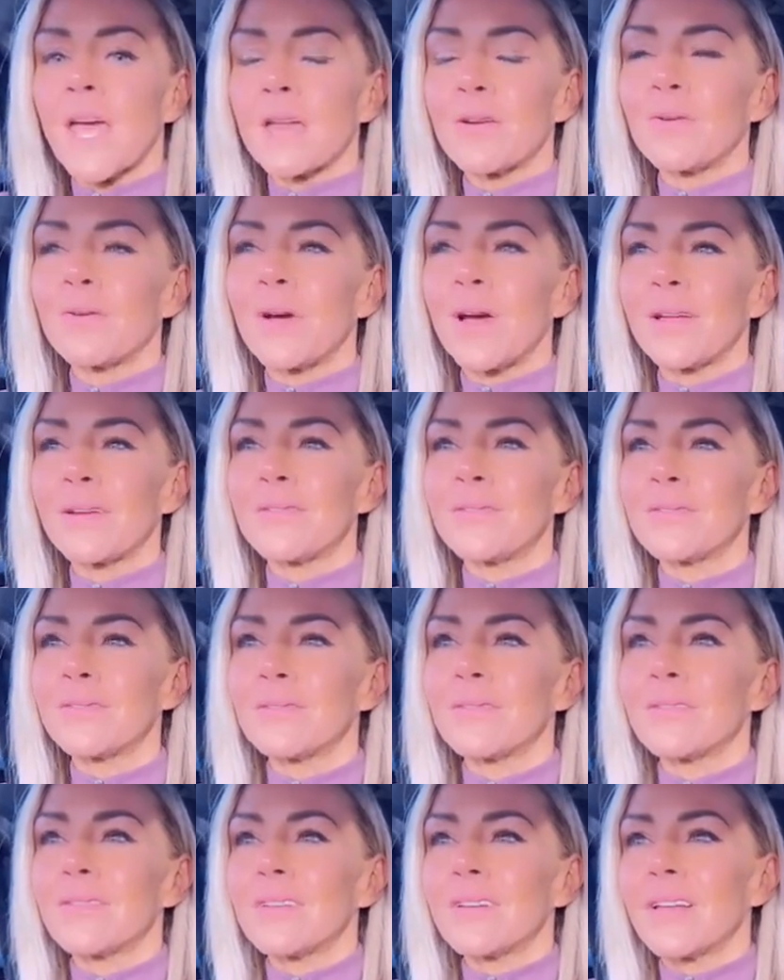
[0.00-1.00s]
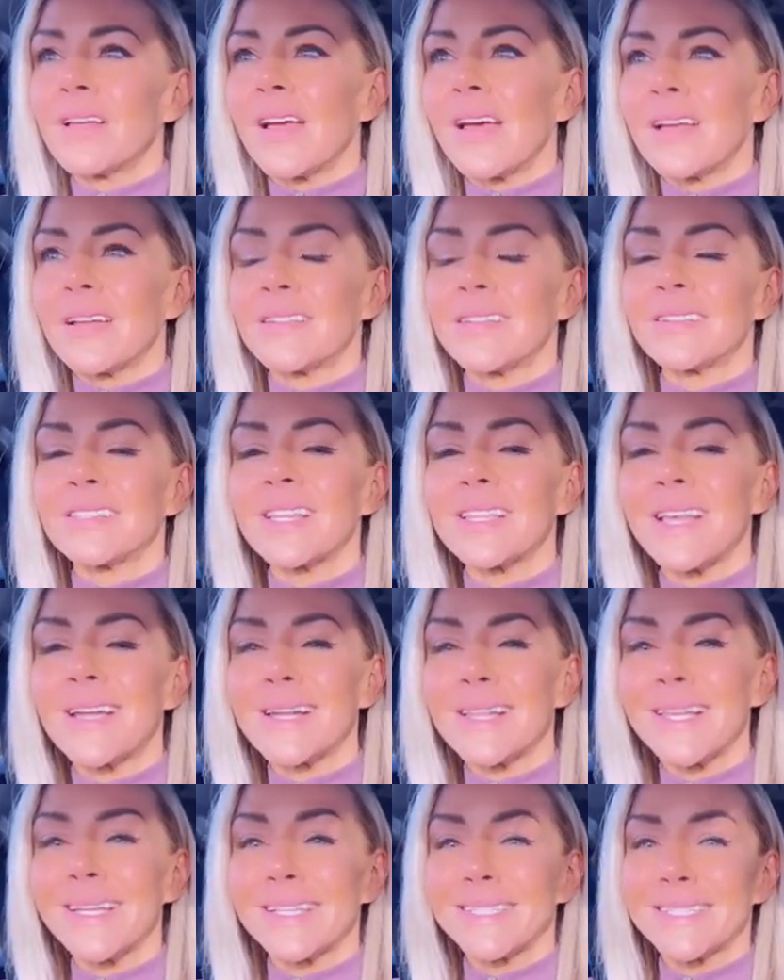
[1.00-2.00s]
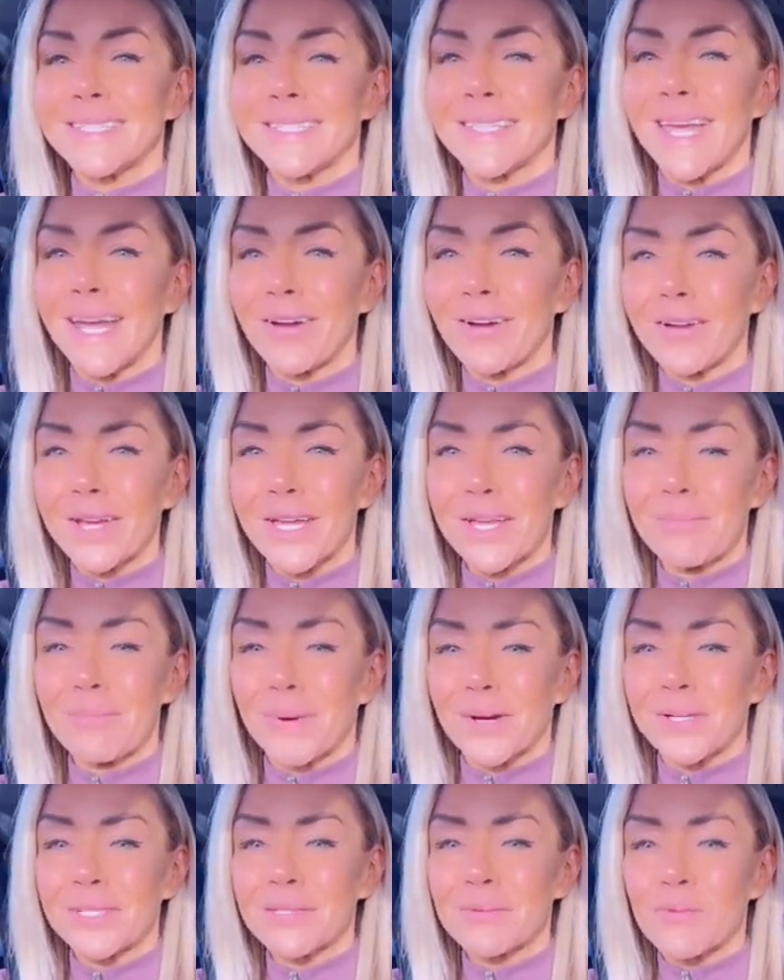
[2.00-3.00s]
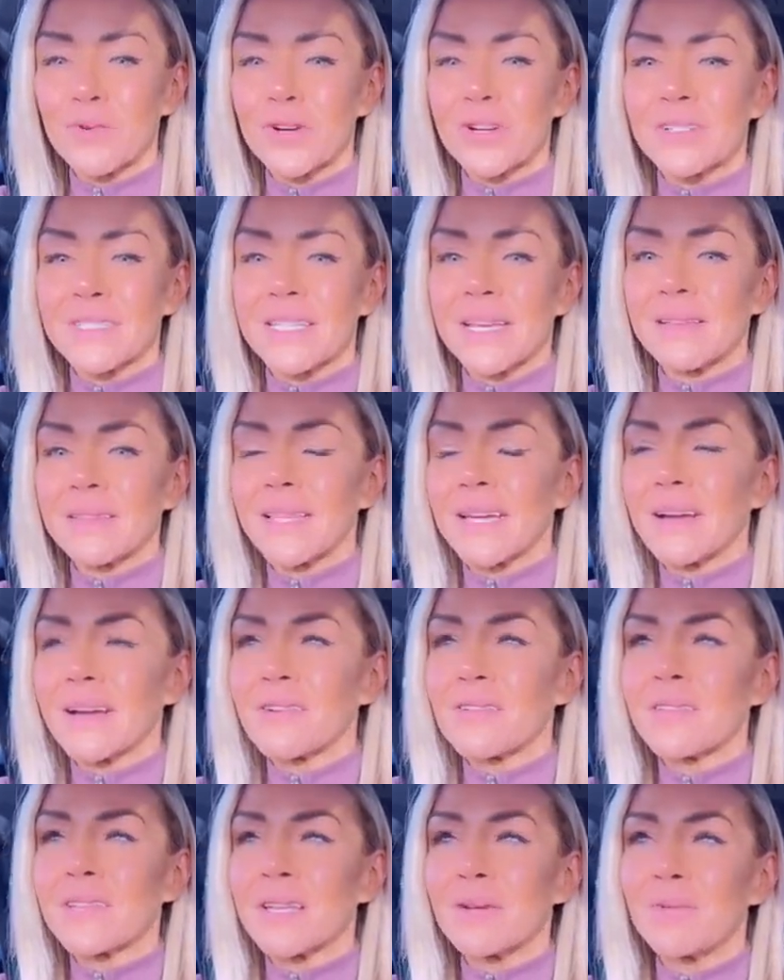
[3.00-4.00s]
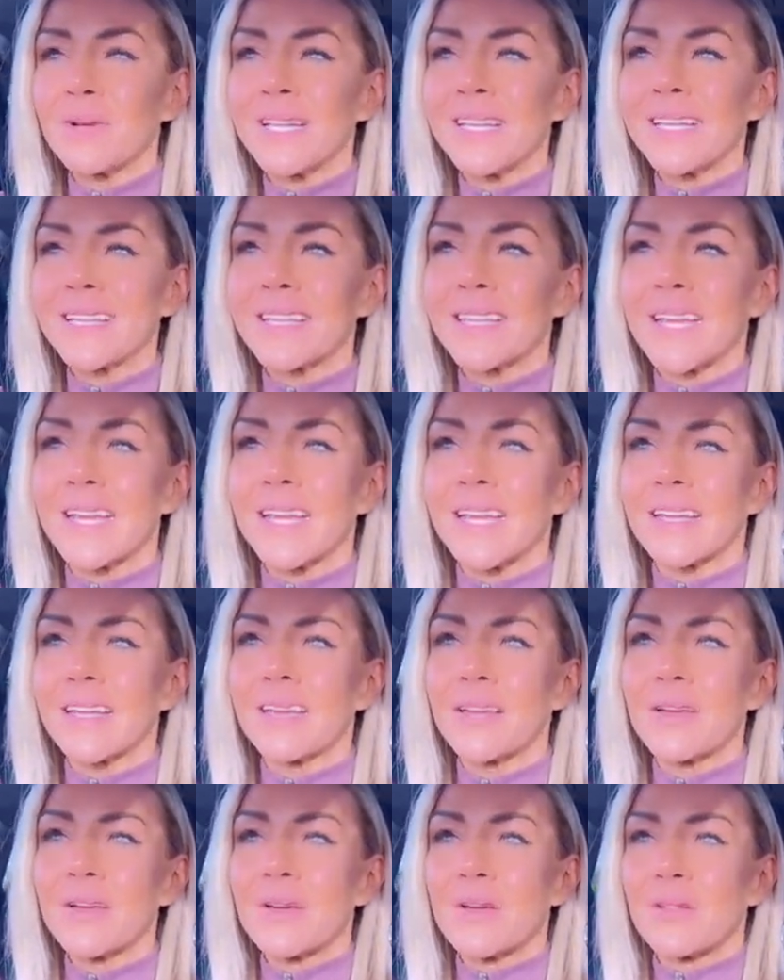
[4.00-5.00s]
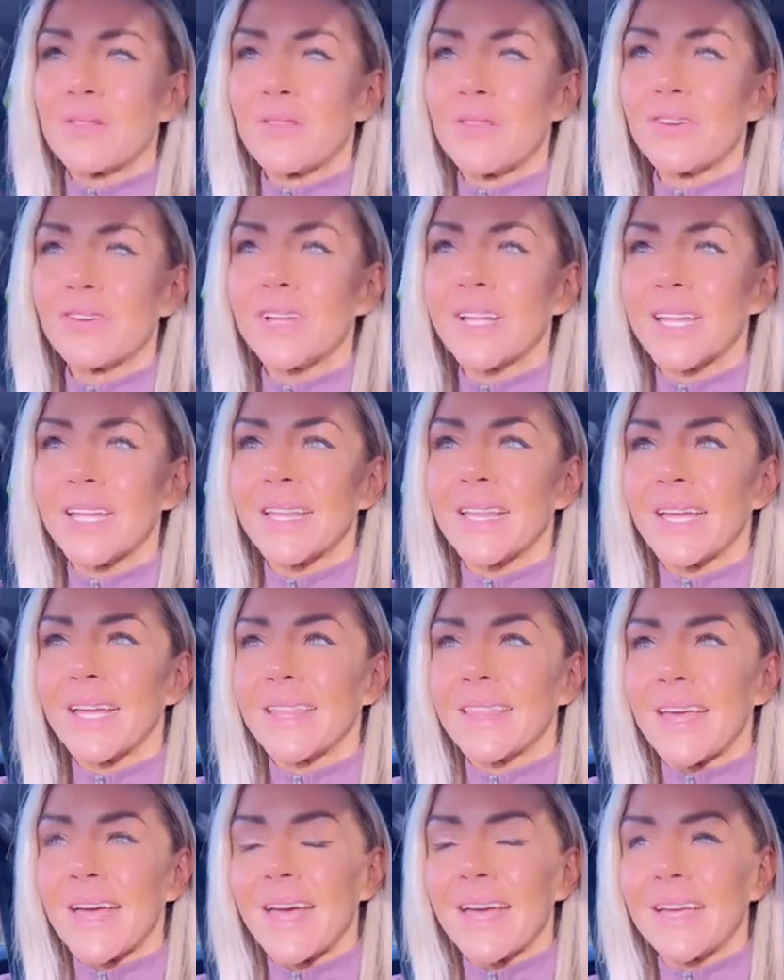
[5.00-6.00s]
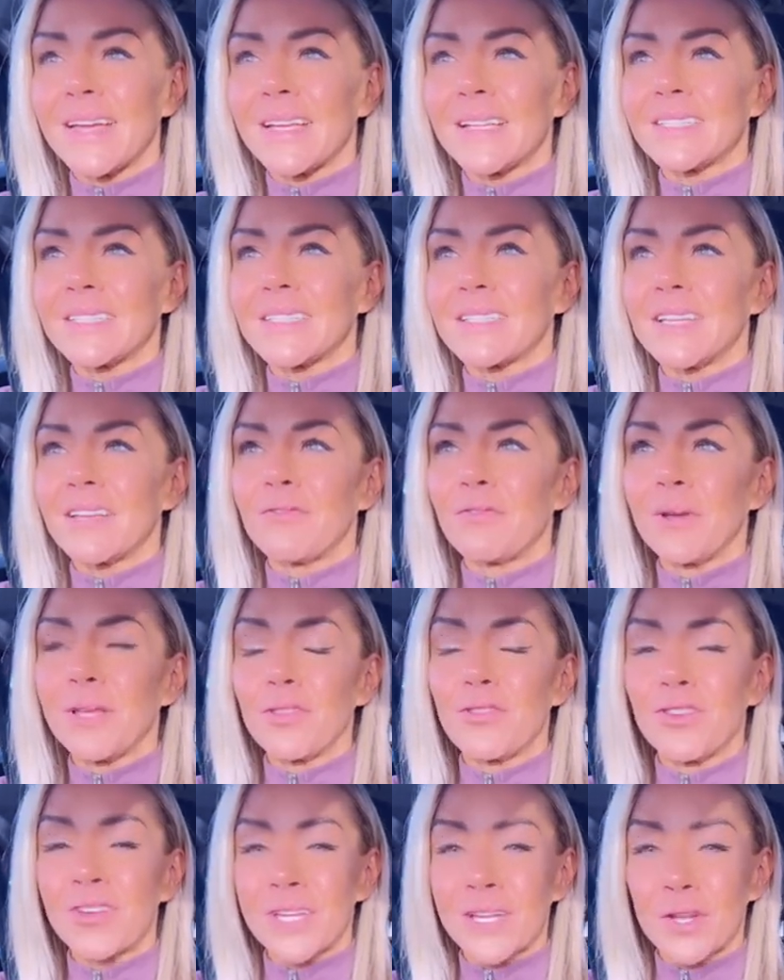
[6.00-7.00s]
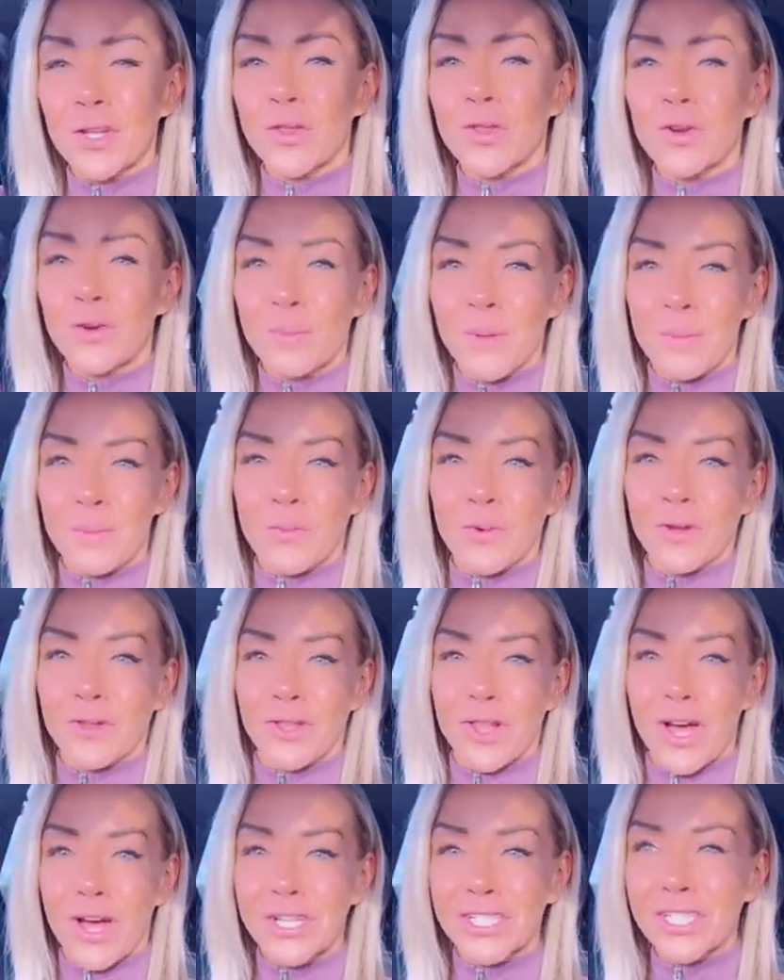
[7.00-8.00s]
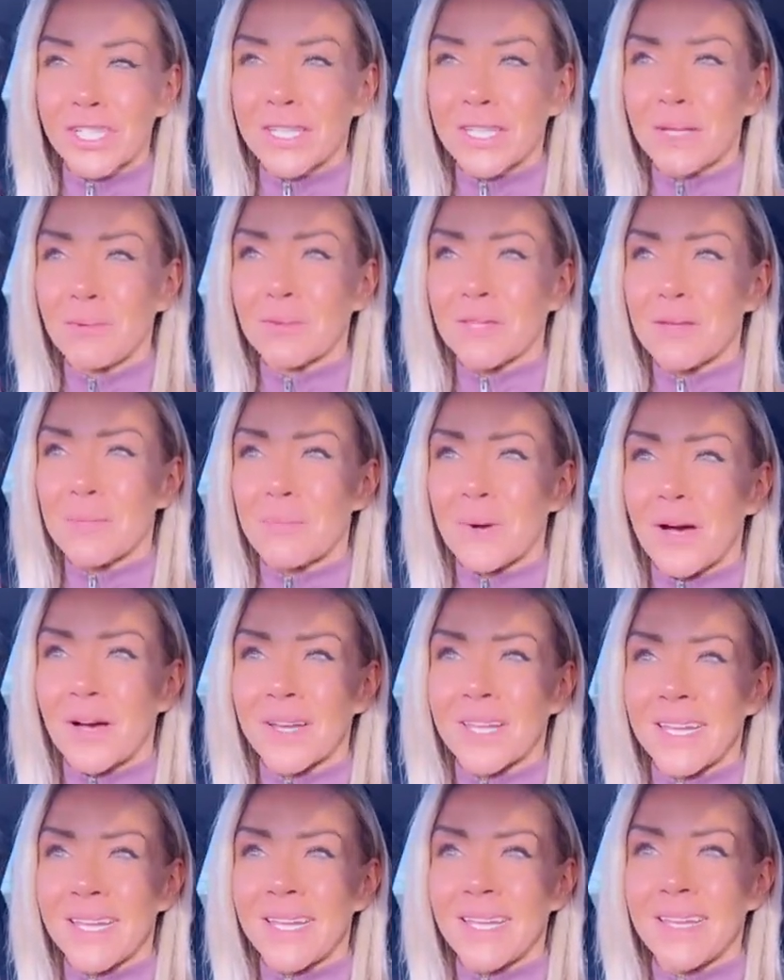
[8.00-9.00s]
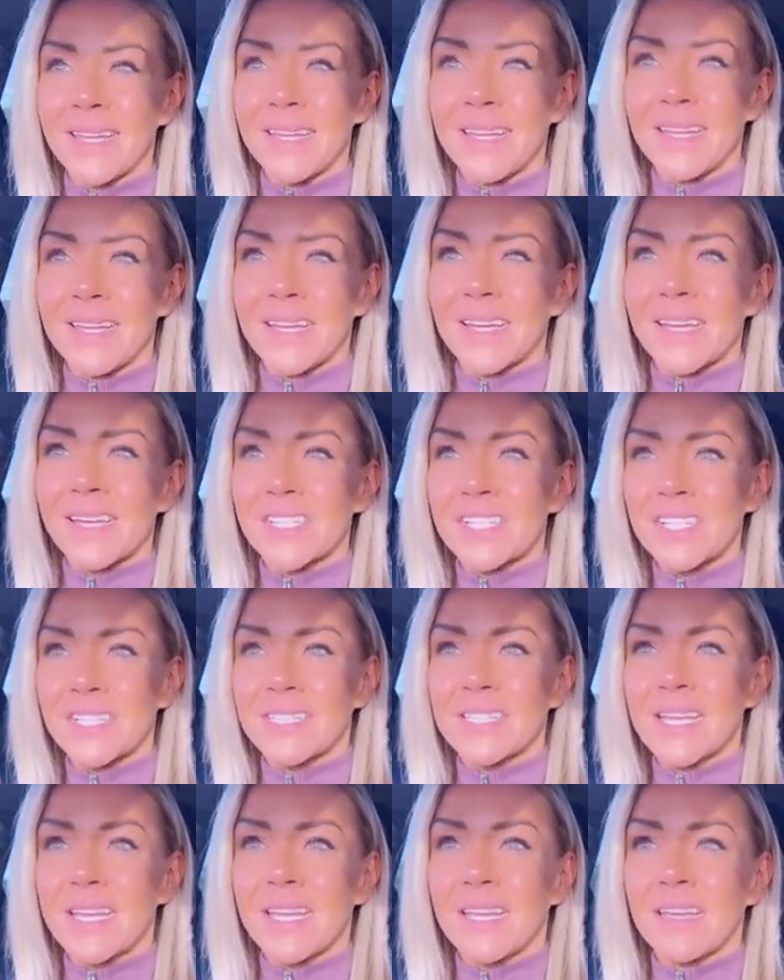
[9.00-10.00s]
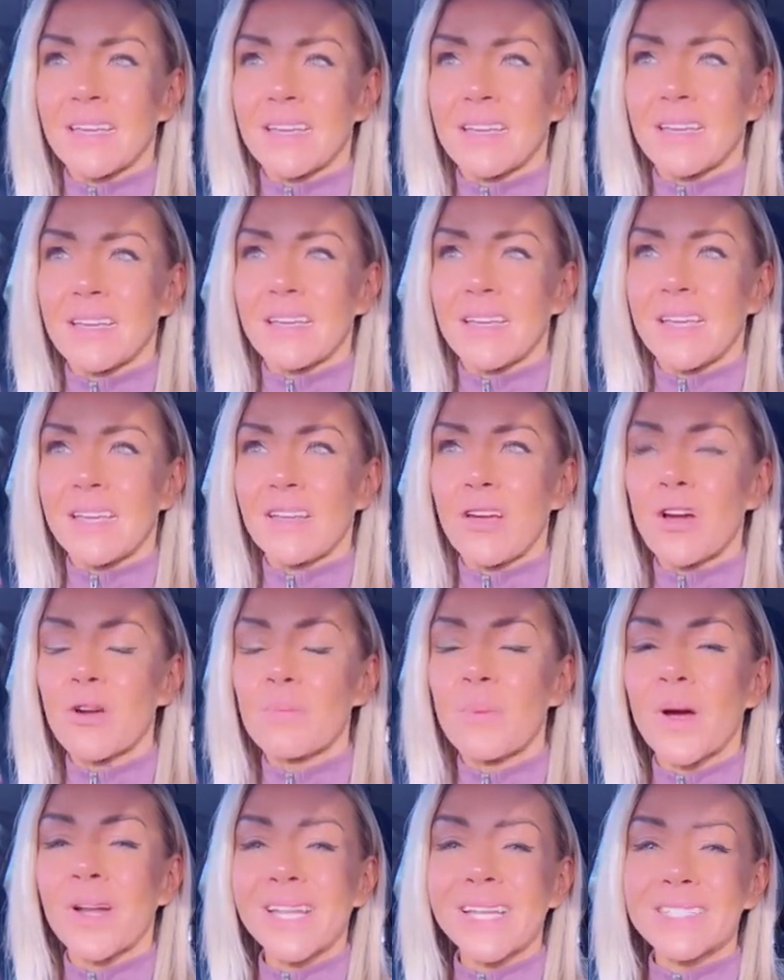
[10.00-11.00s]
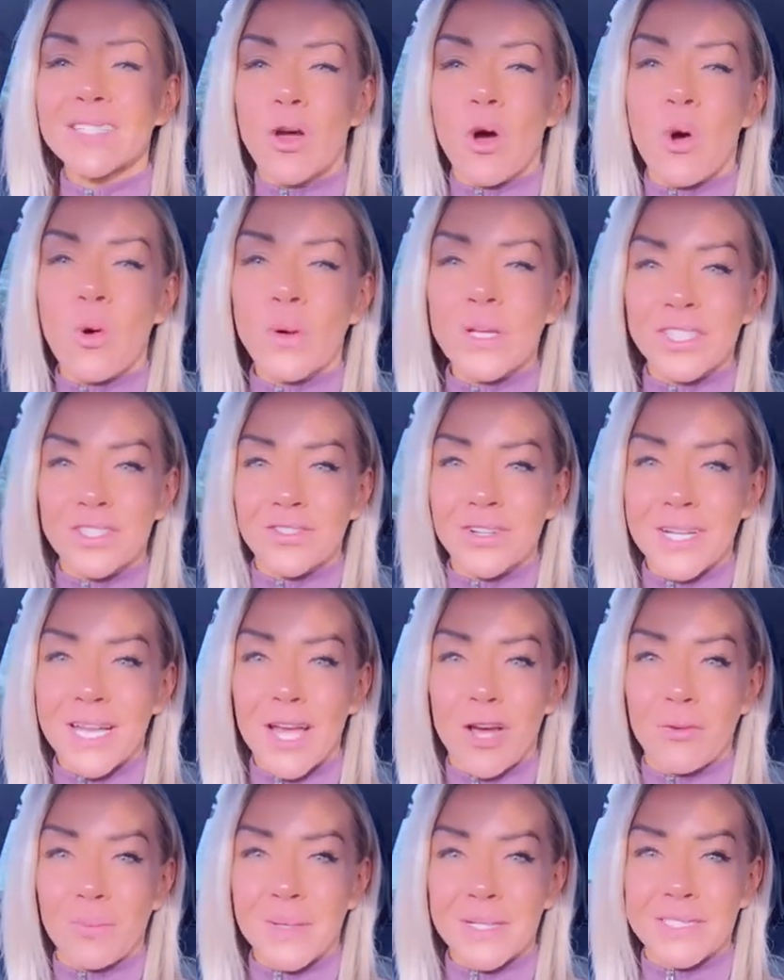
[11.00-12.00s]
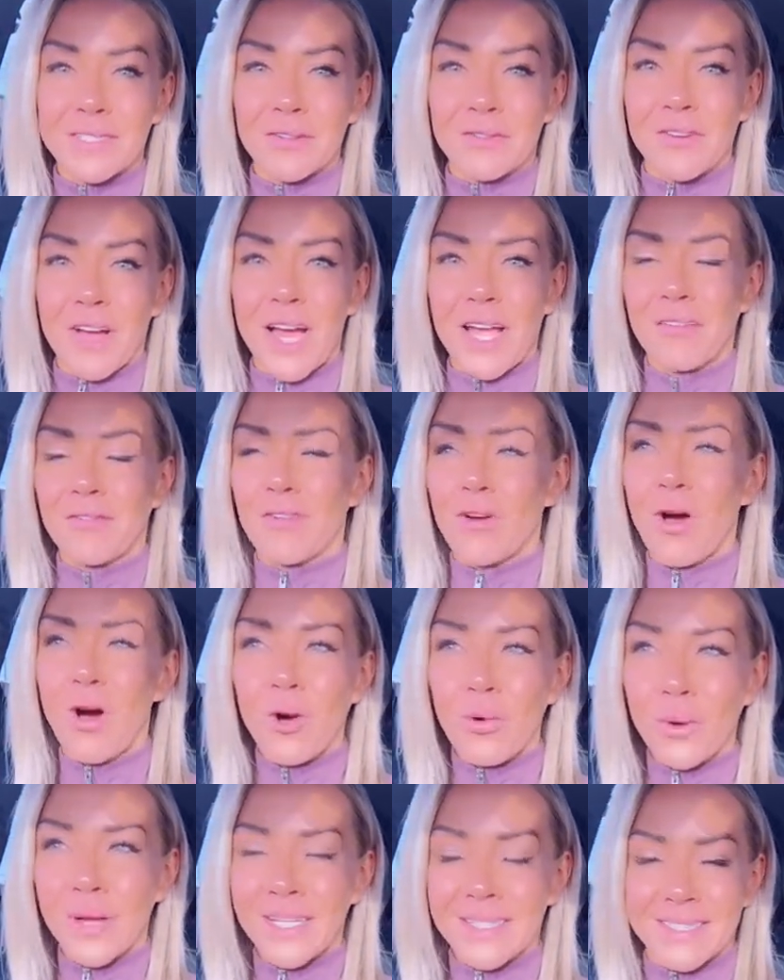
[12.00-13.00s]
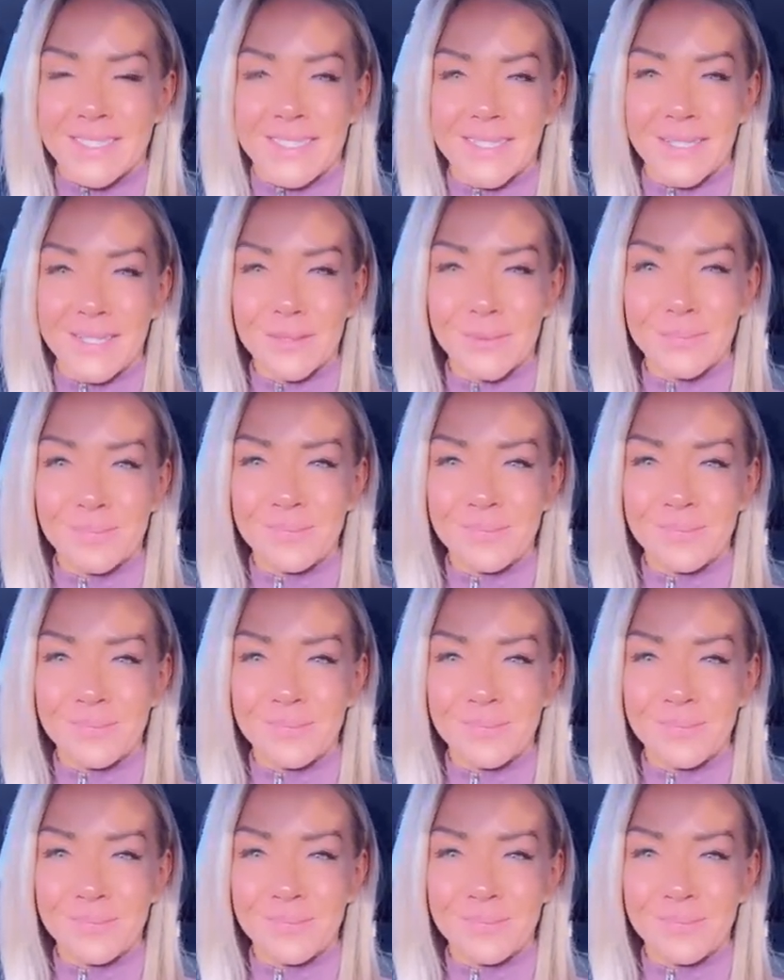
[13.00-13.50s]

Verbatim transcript: I don't, I don't, there's a lot of like scary buzzwords out there. I don't think we need to like look at it like that. It's if we look at it a little bit more logically with the body, it's just like our body is always trying to help us survive, always.